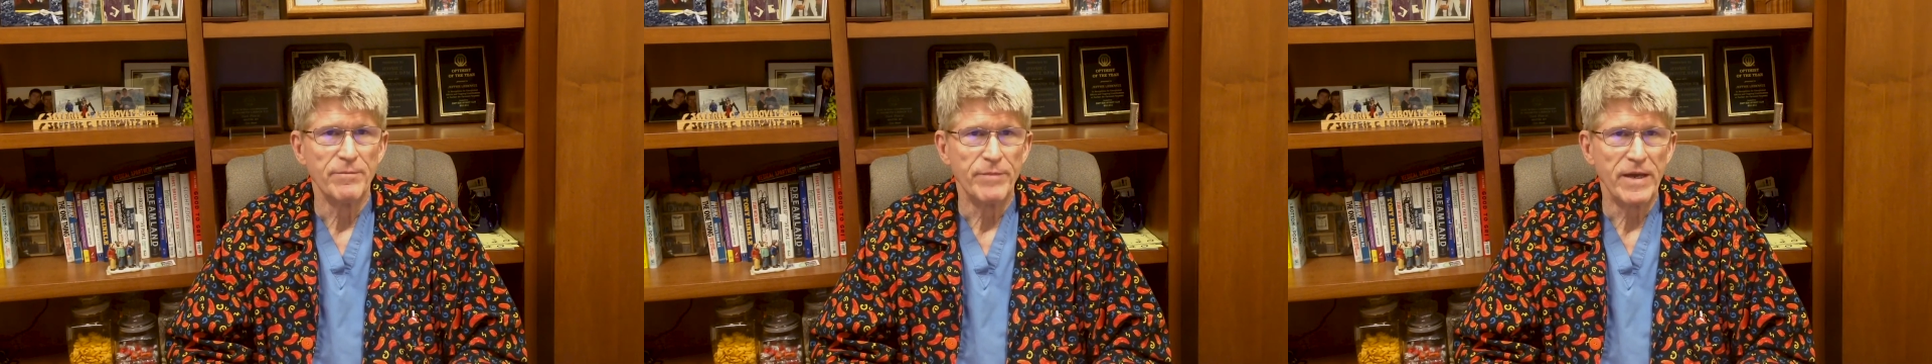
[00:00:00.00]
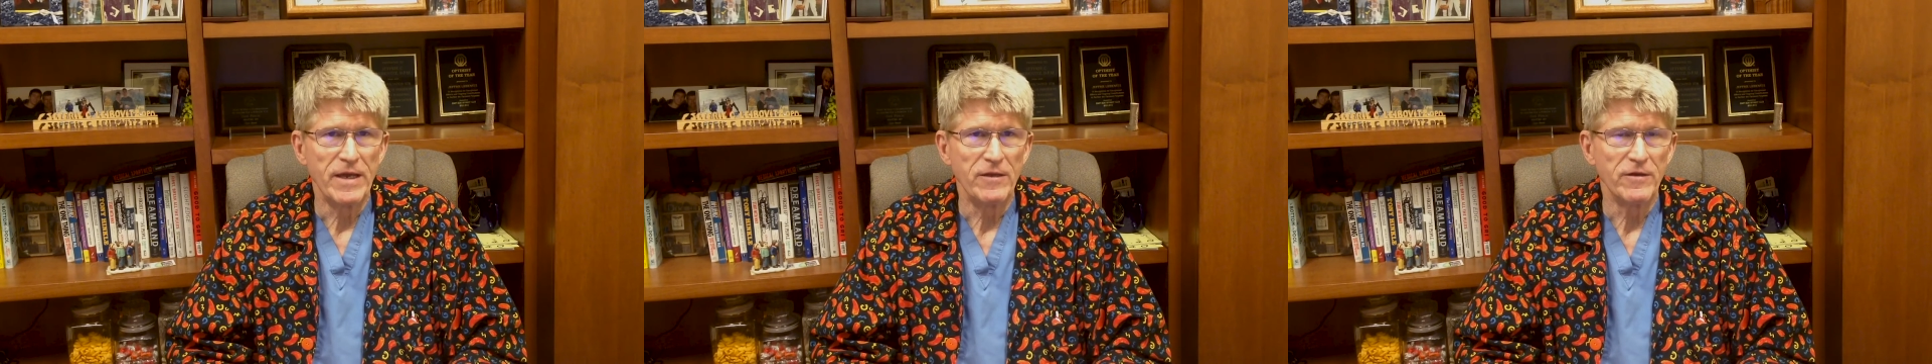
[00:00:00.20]

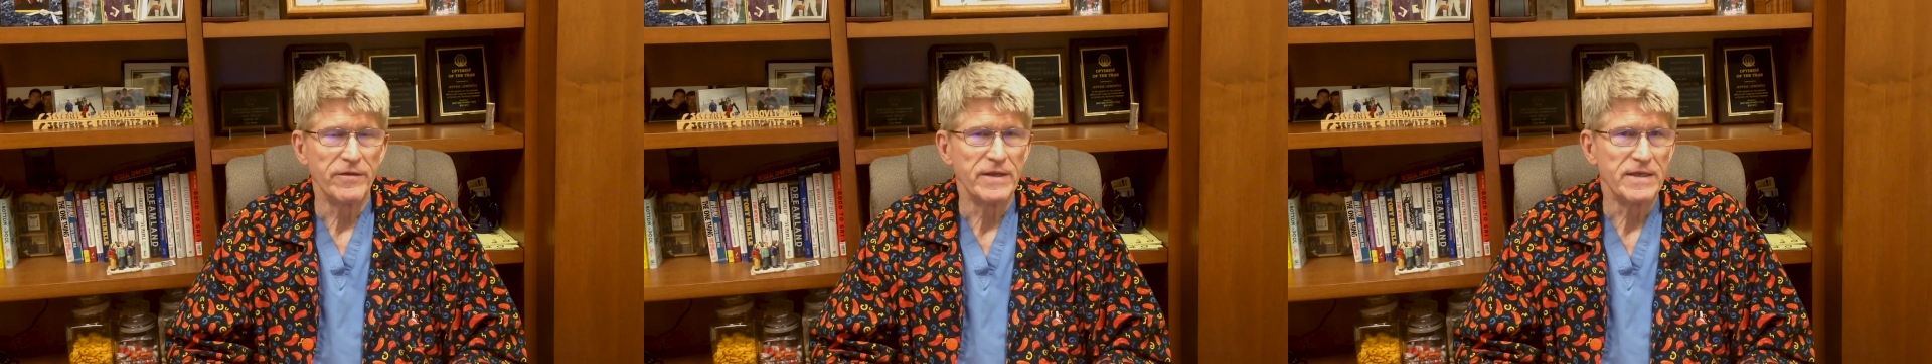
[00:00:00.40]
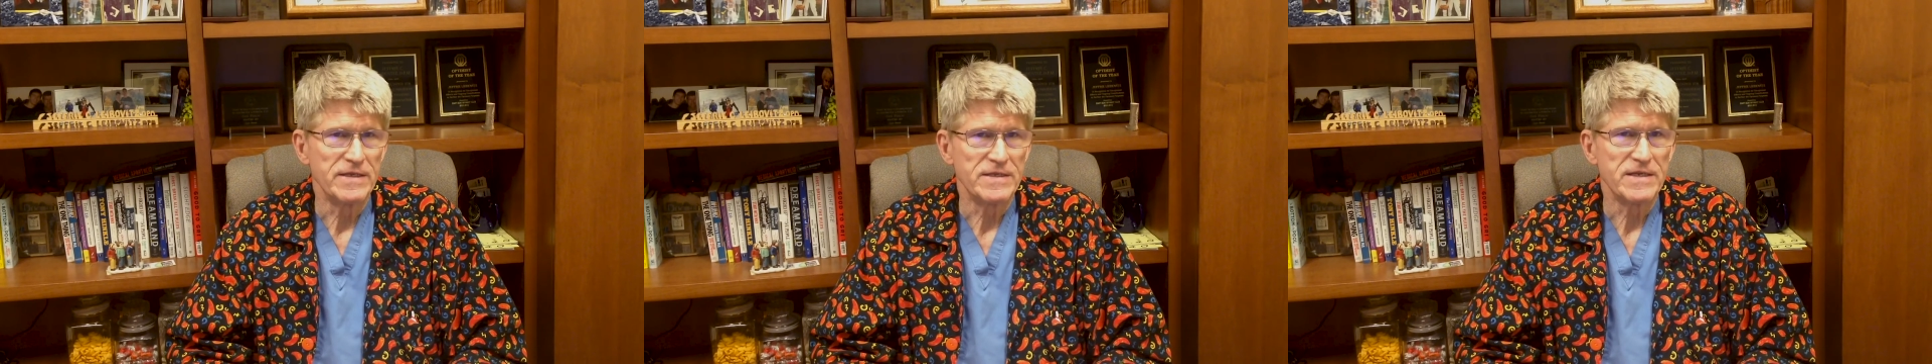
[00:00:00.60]
Pain on
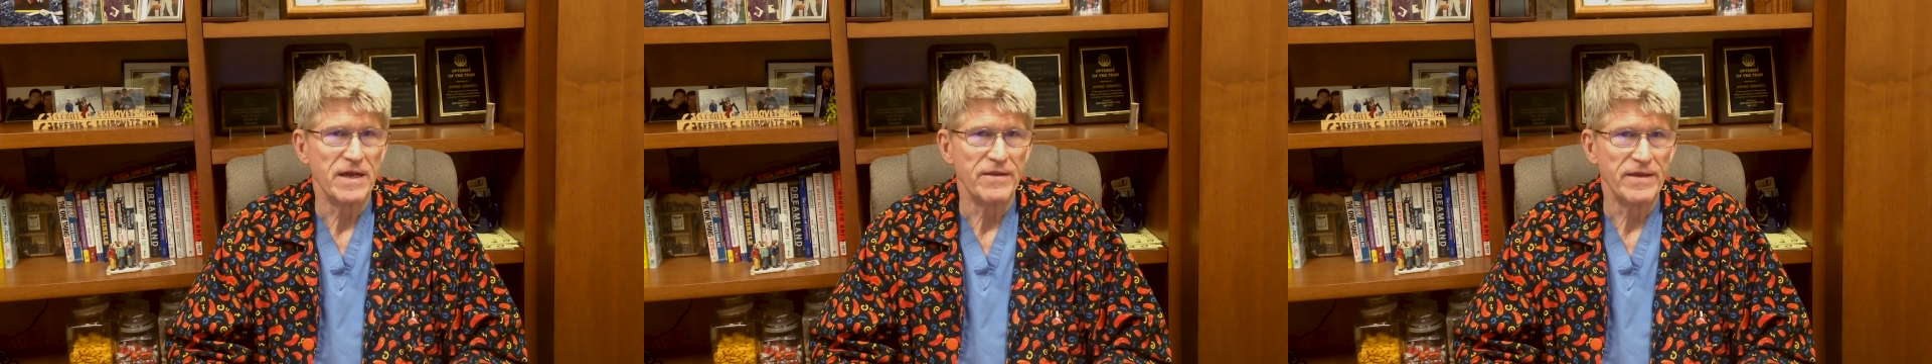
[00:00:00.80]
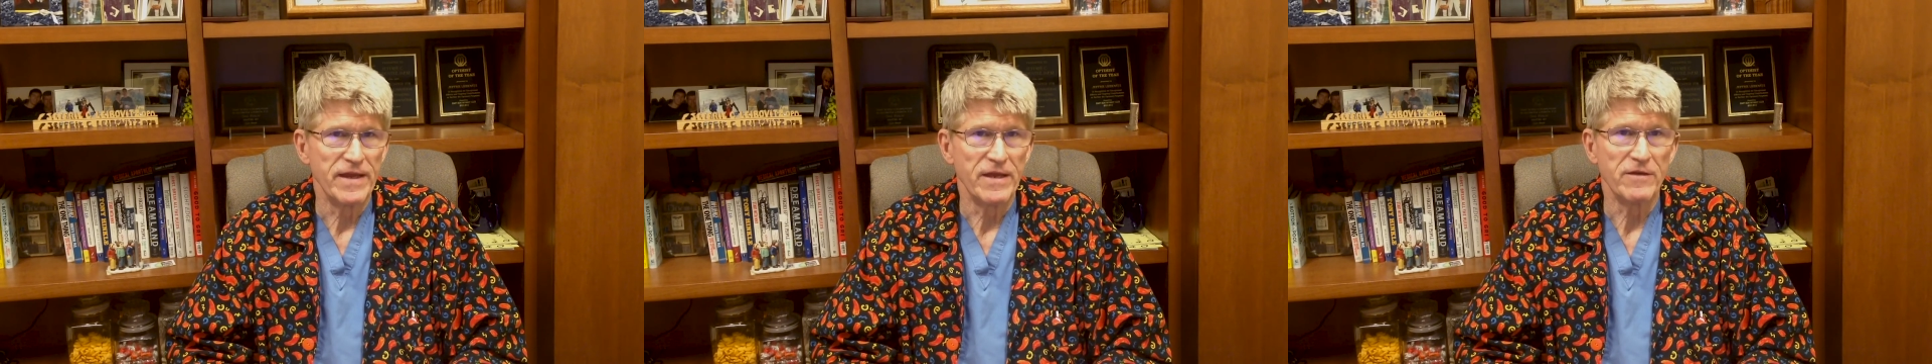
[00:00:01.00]
the inside
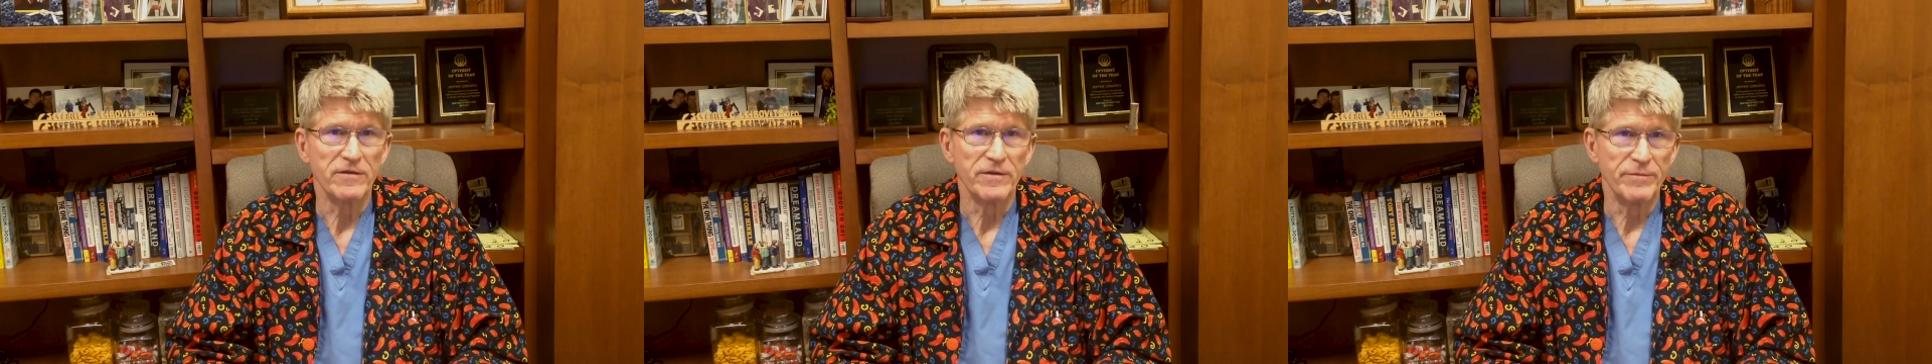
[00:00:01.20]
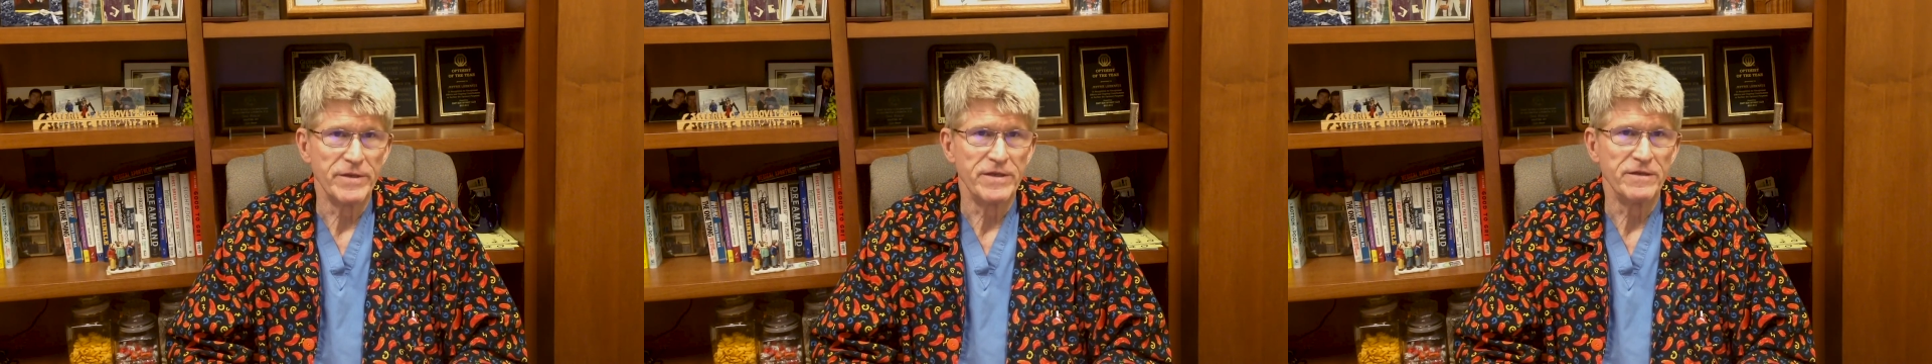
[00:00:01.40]
of the ankle,
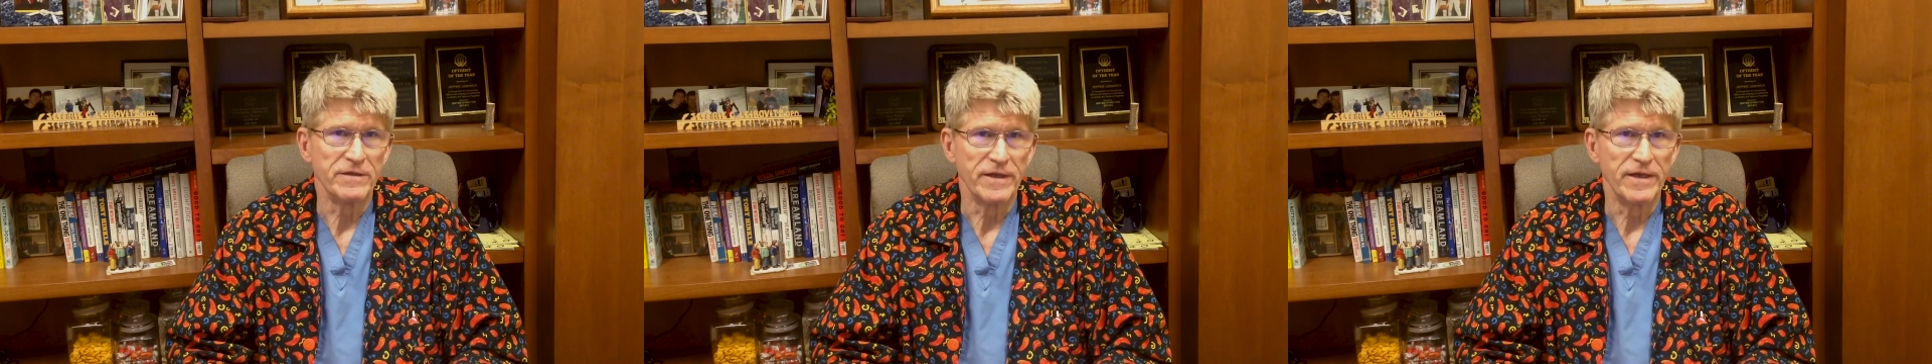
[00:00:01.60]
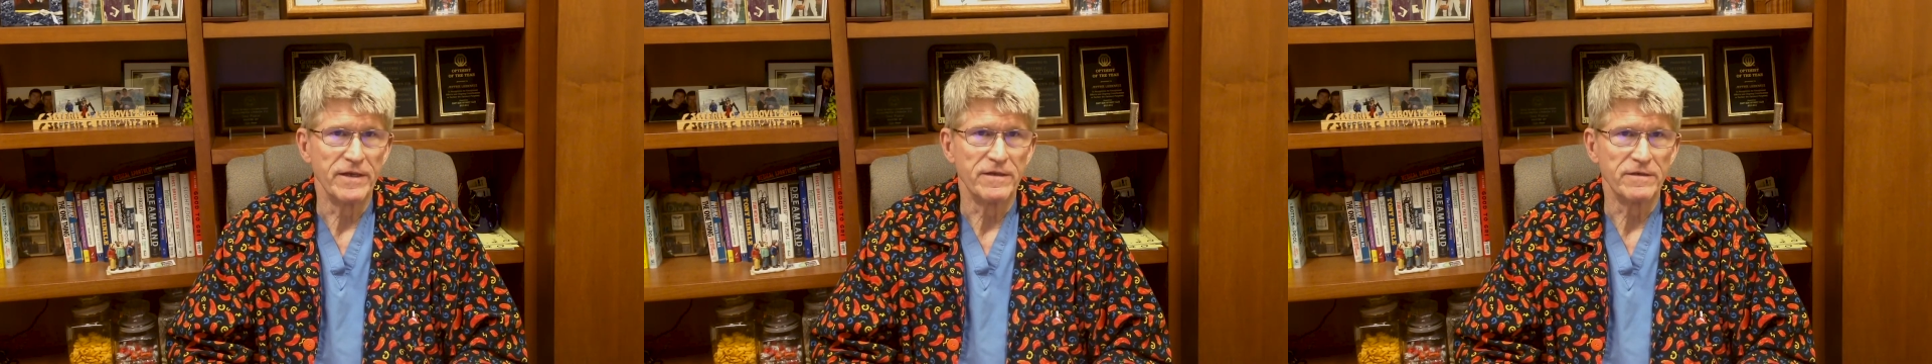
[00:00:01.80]
the
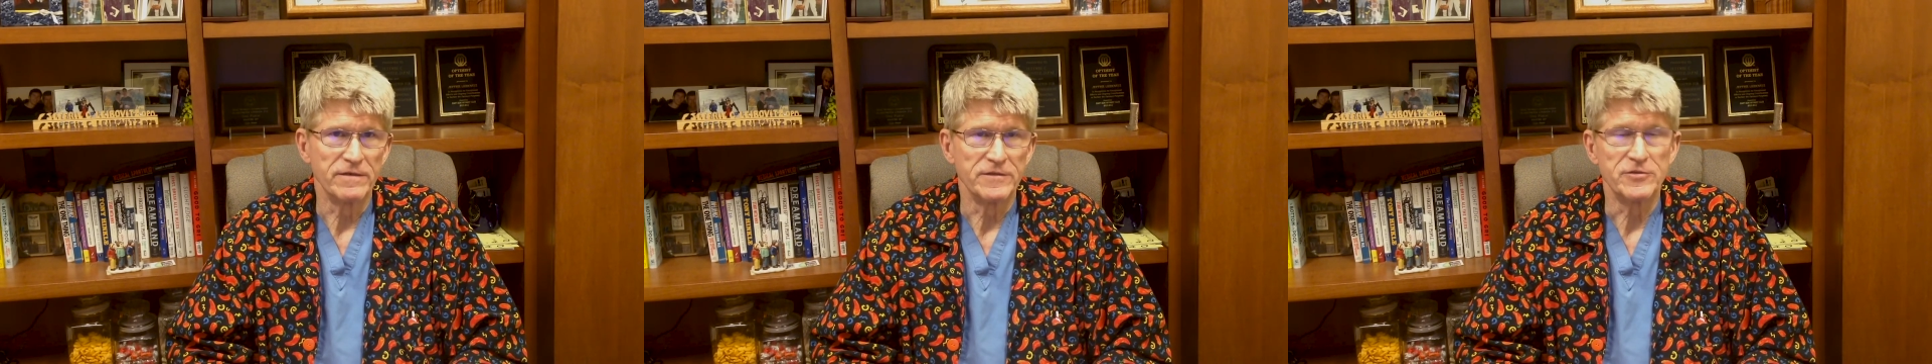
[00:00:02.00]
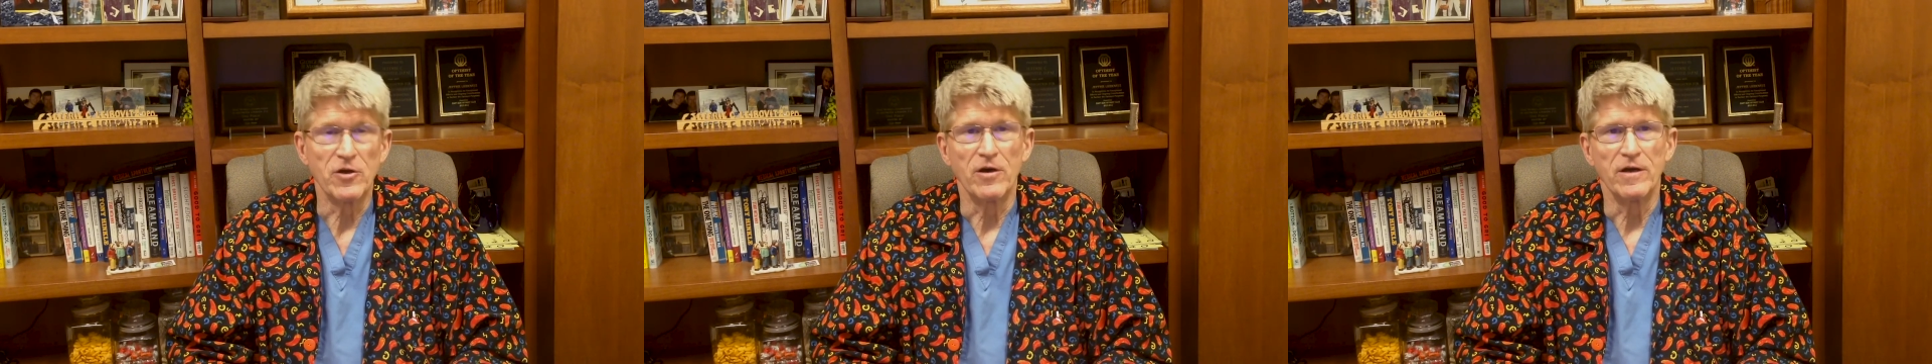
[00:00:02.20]
medial ankle,
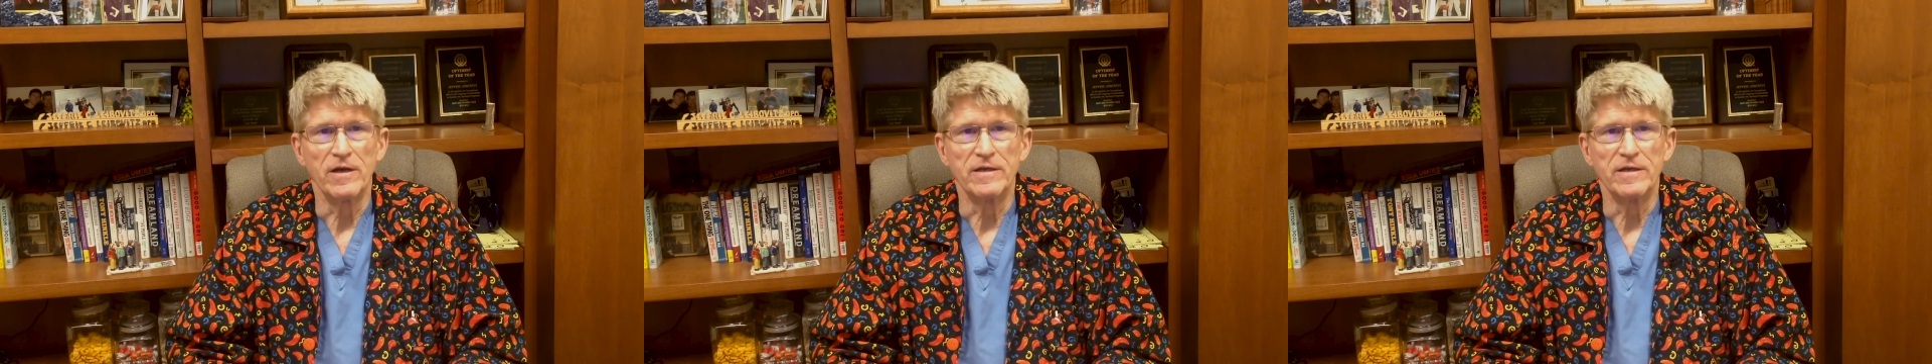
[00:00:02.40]
is